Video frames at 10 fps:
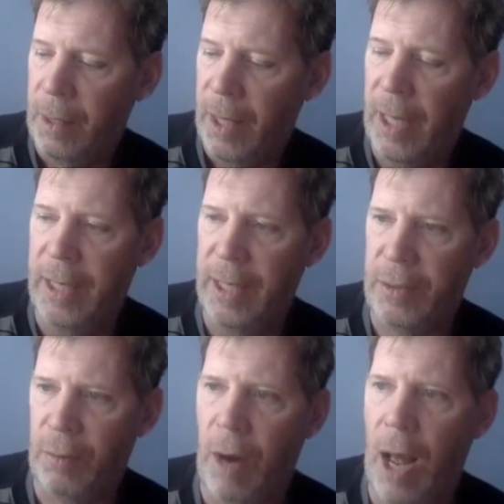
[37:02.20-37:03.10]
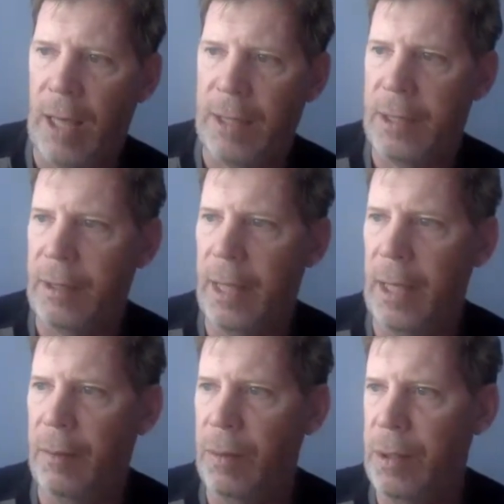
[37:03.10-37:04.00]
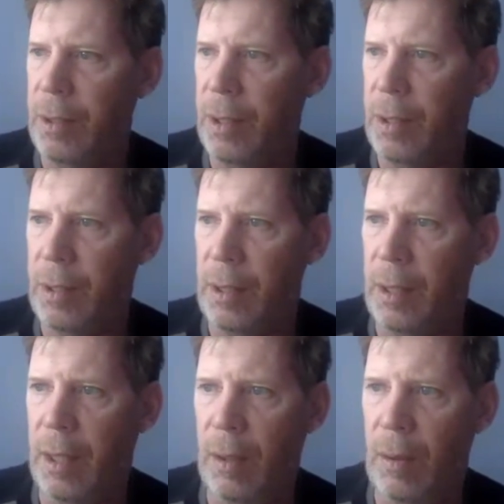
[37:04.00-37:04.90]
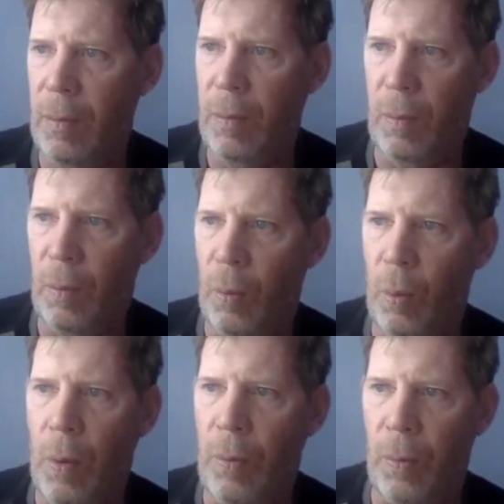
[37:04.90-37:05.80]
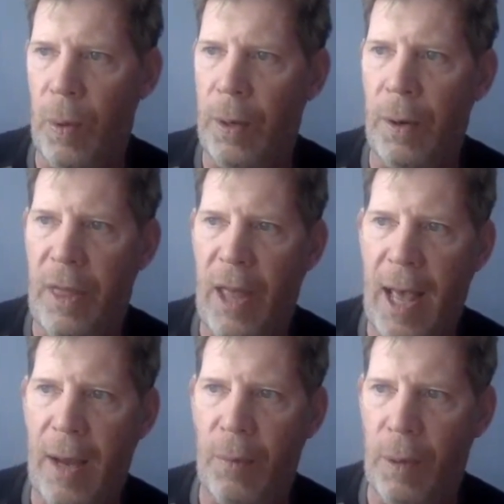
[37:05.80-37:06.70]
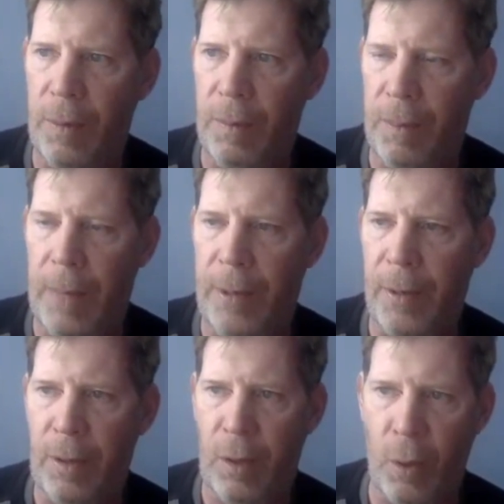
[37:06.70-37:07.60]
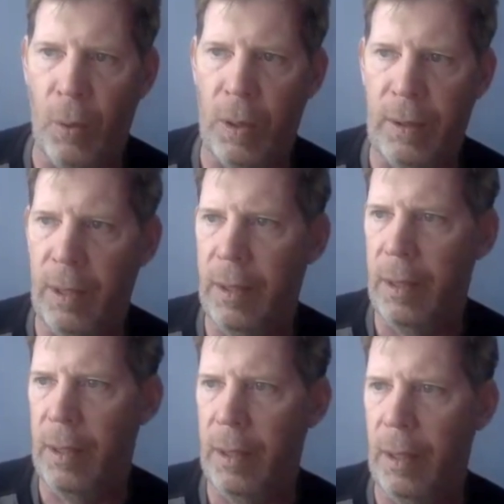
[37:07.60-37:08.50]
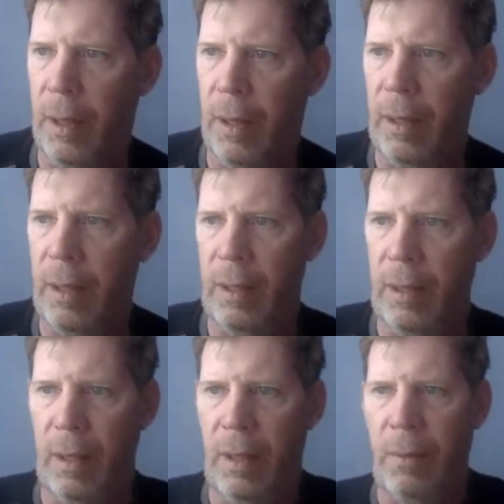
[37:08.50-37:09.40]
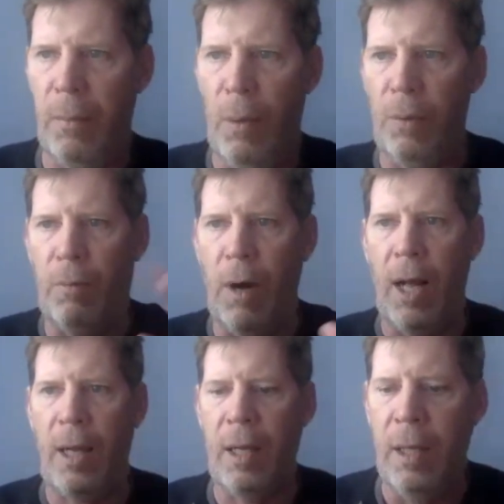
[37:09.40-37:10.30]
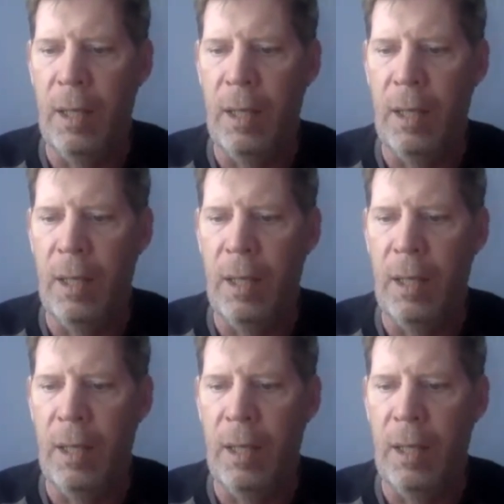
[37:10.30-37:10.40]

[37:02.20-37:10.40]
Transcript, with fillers: igneous rocks. That was just, you know, what what Earth had when baby Earth cooled and all, all the molten rock